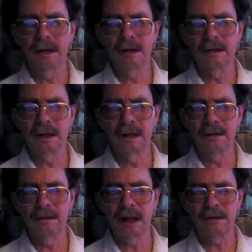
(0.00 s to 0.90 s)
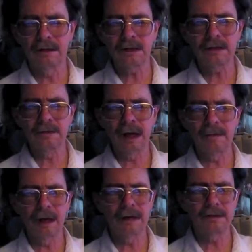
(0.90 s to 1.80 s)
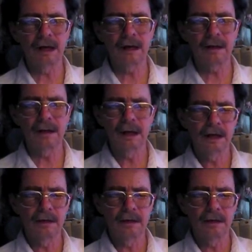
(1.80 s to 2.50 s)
is got just the right amount of chocolate.